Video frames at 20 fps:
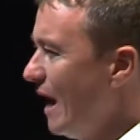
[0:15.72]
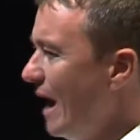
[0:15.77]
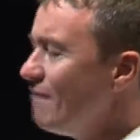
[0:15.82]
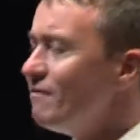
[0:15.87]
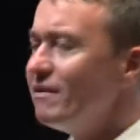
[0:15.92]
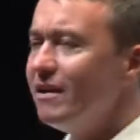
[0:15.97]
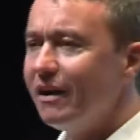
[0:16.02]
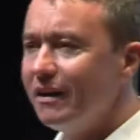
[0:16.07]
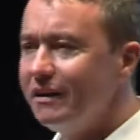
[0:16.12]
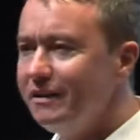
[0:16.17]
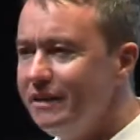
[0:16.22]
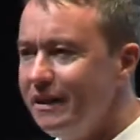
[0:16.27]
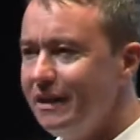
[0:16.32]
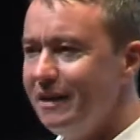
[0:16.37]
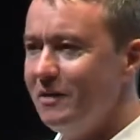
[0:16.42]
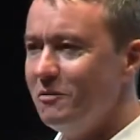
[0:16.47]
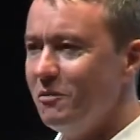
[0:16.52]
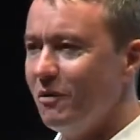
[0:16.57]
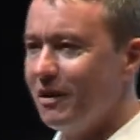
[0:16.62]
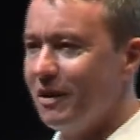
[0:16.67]
I have an
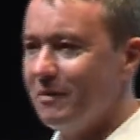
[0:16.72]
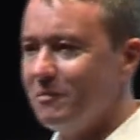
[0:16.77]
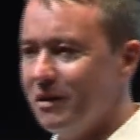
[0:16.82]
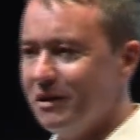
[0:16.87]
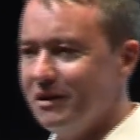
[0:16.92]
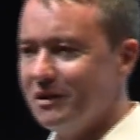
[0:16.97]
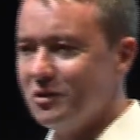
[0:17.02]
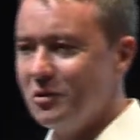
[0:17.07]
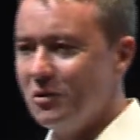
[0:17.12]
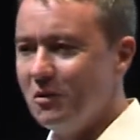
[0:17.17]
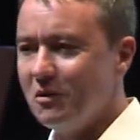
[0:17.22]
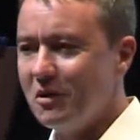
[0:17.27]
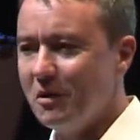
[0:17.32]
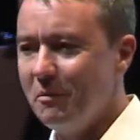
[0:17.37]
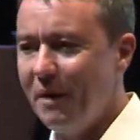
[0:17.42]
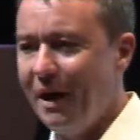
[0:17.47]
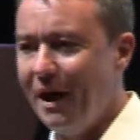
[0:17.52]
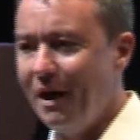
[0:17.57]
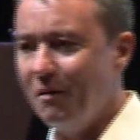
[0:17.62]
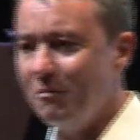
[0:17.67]
idea what I'm going to talk
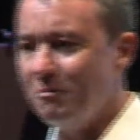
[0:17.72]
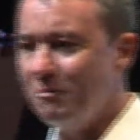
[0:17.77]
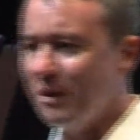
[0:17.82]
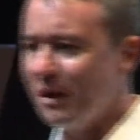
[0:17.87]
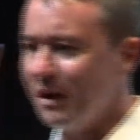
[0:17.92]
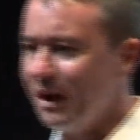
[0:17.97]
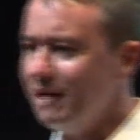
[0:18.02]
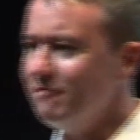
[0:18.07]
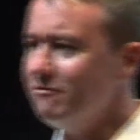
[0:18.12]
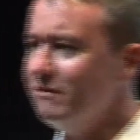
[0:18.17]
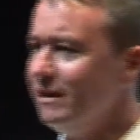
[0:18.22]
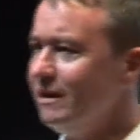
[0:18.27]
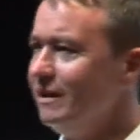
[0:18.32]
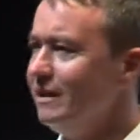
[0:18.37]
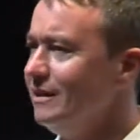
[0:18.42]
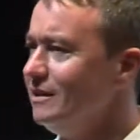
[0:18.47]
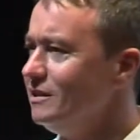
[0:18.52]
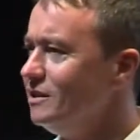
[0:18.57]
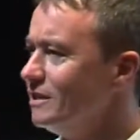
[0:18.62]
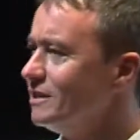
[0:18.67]
about, but I
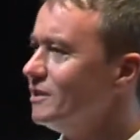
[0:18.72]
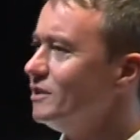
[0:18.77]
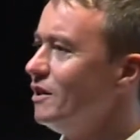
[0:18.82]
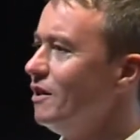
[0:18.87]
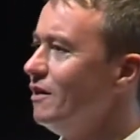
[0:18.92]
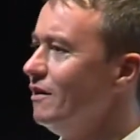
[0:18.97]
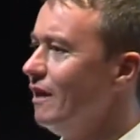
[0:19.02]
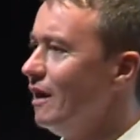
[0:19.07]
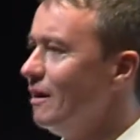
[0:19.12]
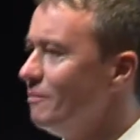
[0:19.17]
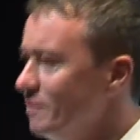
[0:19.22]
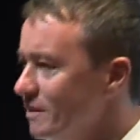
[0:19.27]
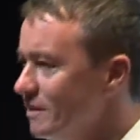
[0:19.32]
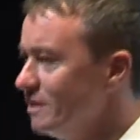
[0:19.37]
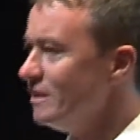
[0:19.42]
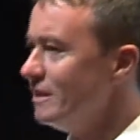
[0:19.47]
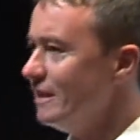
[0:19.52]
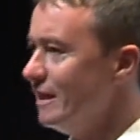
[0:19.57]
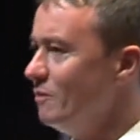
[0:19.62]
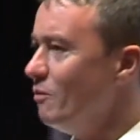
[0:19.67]
really just turn up
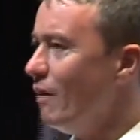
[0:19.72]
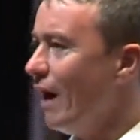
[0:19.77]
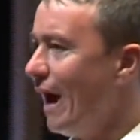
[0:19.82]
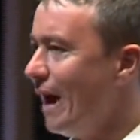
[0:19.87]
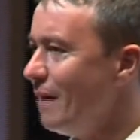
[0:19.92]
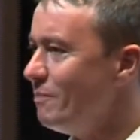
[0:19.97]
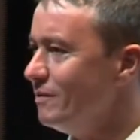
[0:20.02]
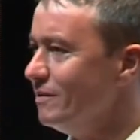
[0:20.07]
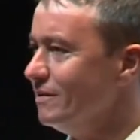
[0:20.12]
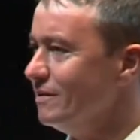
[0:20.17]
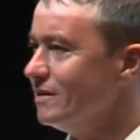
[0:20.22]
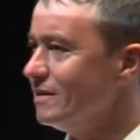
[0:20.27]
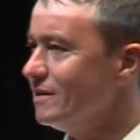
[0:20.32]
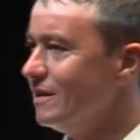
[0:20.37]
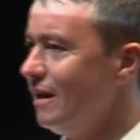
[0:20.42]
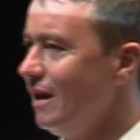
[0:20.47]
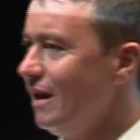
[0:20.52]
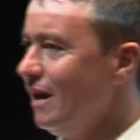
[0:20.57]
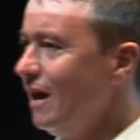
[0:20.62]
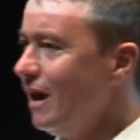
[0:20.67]
and see what
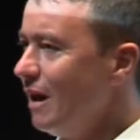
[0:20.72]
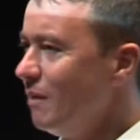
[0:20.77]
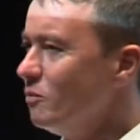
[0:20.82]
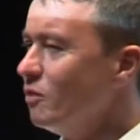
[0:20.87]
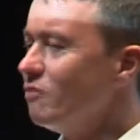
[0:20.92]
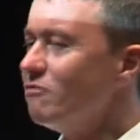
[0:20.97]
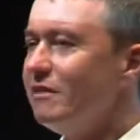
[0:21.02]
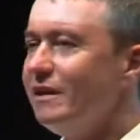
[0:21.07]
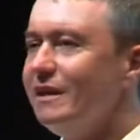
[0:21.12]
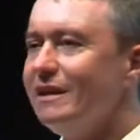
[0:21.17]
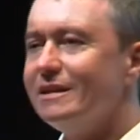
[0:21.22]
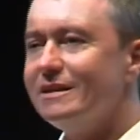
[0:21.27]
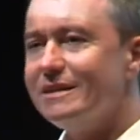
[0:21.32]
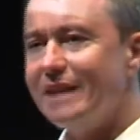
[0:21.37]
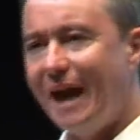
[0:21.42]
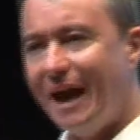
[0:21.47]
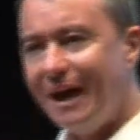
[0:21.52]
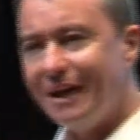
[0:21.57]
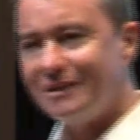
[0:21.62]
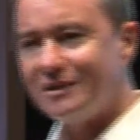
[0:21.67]
happens. I'm not really
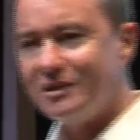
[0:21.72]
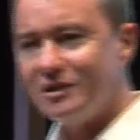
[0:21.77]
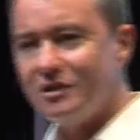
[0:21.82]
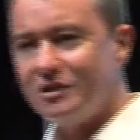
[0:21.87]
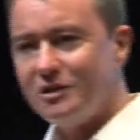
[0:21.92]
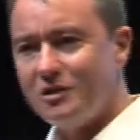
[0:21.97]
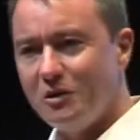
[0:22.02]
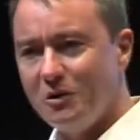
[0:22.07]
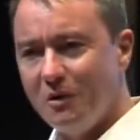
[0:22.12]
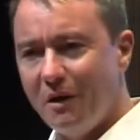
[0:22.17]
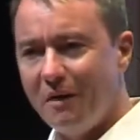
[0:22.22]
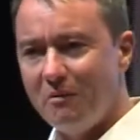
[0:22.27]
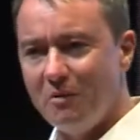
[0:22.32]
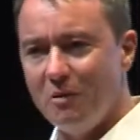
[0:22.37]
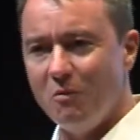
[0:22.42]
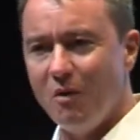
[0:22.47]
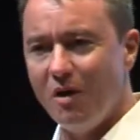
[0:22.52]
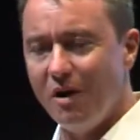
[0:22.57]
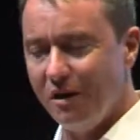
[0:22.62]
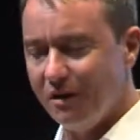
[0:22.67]
attached to how
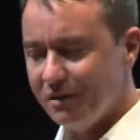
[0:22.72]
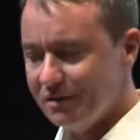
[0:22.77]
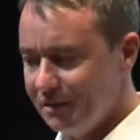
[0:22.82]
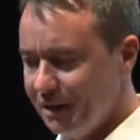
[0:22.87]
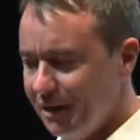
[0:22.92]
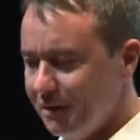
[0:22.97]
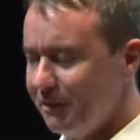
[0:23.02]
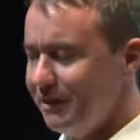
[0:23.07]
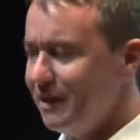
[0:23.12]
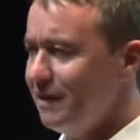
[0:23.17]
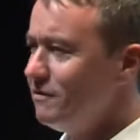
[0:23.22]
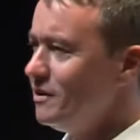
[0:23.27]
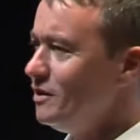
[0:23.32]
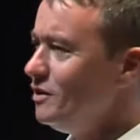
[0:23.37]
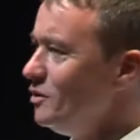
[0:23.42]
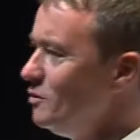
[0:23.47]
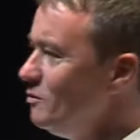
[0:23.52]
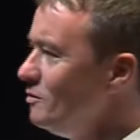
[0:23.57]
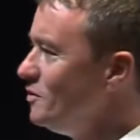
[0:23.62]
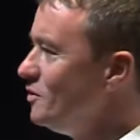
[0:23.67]
it works. Now, I never
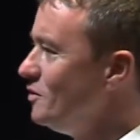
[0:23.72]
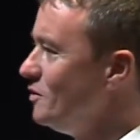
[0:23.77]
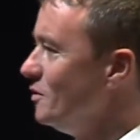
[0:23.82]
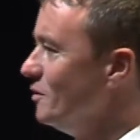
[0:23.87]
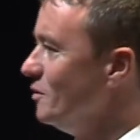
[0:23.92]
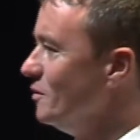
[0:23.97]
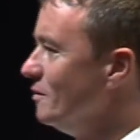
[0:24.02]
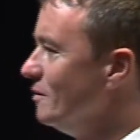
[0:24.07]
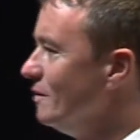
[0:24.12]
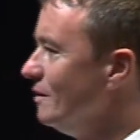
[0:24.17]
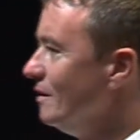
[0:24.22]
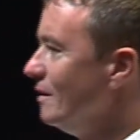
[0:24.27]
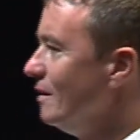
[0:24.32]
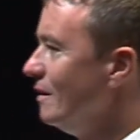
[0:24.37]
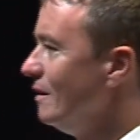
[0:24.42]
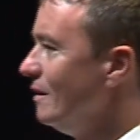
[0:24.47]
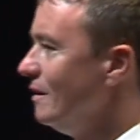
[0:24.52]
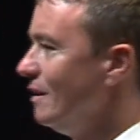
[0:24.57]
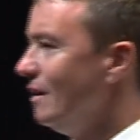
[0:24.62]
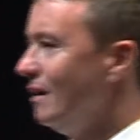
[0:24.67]
used to
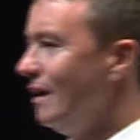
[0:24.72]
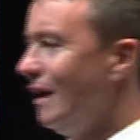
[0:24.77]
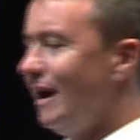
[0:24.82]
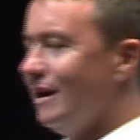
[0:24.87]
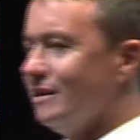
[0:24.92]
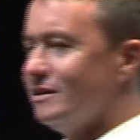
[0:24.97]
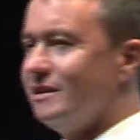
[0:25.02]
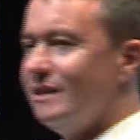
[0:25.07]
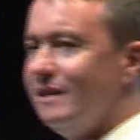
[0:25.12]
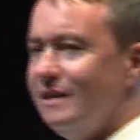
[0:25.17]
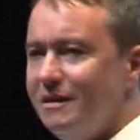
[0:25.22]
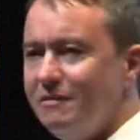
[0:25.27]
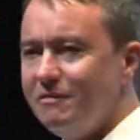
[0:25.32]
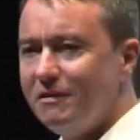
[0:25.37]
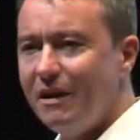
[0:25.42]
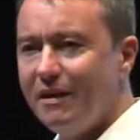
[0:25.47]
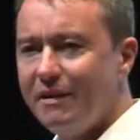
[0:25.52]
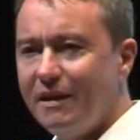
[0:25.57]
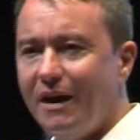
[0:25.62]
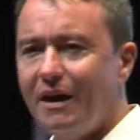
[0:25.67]
actually
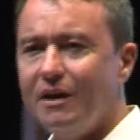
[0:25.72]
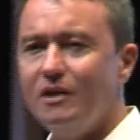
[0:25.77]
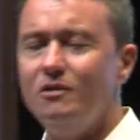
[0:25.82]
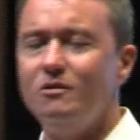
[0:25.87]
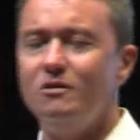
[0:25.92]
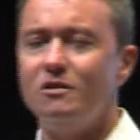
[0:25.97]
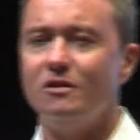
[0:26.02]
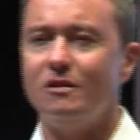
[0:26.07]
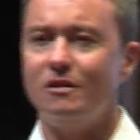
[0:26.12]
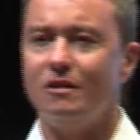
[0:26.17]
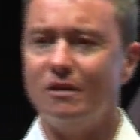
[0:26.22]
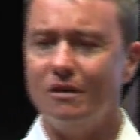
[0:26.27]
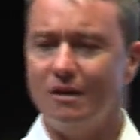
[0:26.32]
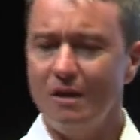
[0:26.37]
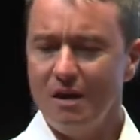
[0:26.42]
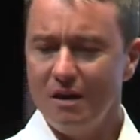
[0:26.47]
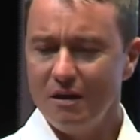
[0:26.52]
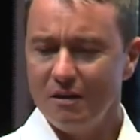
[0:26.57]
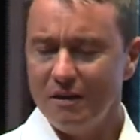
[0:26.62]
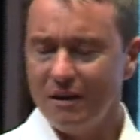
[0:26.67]
live like that. I used to
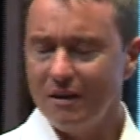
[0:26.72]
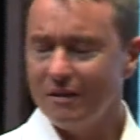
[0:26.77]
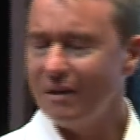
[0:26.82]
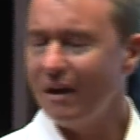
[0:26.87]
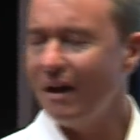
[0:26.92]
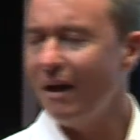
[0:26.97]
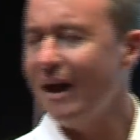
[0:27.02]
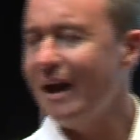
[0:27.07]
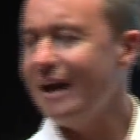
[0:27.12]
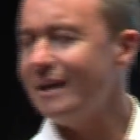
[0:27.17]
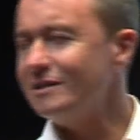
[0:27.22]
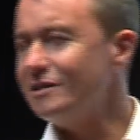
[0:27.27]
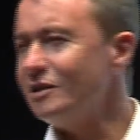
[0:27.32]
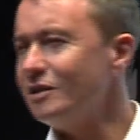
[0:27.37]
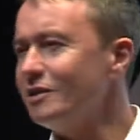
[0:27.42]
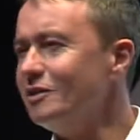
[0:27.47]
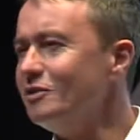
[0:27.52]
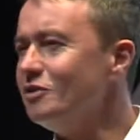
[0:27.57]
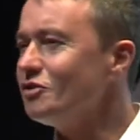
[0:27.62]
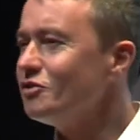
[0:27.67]
think that I had
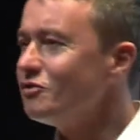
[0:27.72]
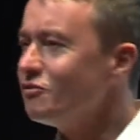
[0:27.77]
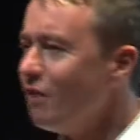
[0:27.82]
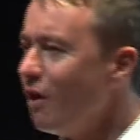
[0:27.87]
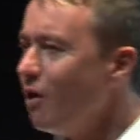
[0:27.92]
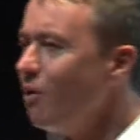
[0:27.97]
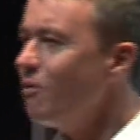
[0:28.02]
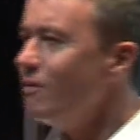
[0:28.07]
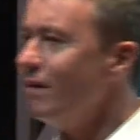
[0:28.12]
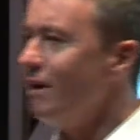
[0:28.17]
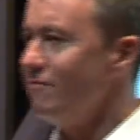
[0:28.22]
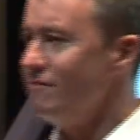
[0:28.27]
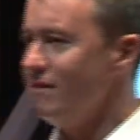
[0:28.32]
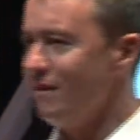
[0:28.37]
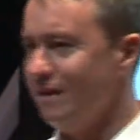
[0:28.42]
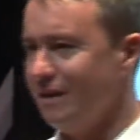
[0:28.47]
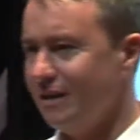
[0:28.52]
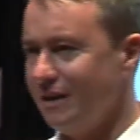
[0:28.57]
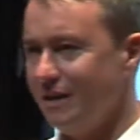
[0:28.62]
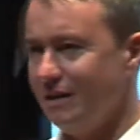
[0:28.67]
to control
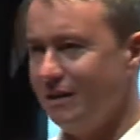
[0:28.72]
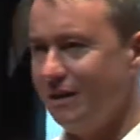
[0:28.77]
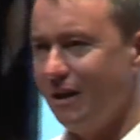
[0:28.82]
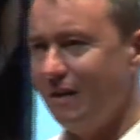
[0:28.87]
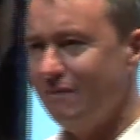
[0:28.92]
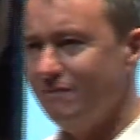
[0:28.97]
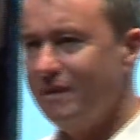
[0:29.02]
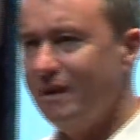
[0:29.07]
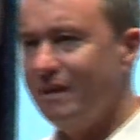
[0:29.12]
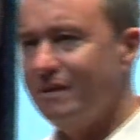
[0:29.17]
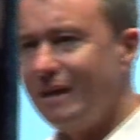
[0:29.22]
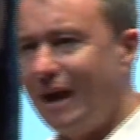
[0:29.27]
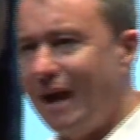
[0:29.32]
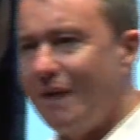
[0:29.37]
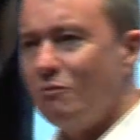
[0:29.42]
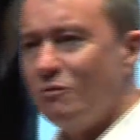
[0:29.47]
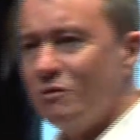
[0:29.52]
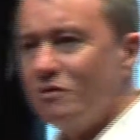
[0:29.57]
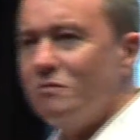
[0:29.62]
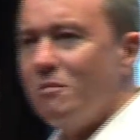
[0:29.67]
everything in life, that
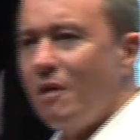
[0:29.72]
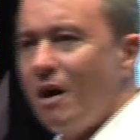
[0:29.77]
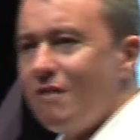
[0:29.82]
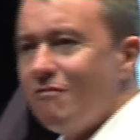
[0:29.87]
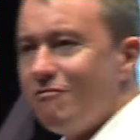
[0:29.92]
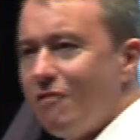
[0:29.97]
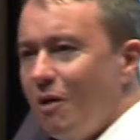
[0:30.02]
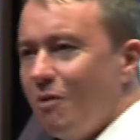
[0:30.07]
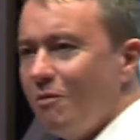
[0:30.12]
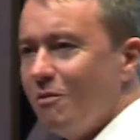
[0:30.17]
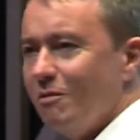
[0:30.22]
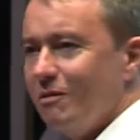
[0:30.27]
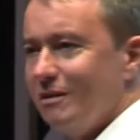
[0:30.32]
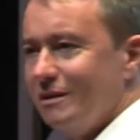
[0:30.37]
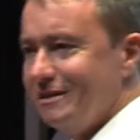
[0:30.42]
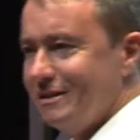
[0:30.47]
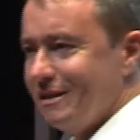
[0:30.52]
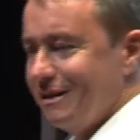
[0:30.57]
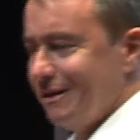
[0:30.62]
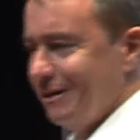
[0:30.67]
that was my
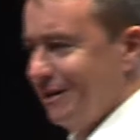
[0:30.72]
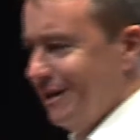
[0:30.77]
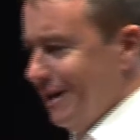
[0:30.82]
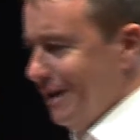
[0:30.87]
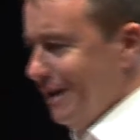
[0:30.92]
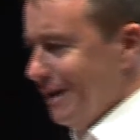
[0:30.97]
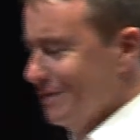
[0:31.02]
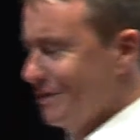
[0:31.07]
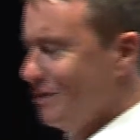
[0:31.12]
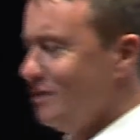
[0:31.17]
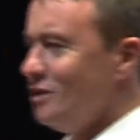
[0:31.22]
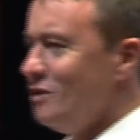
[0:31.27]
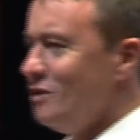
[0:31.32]
role as a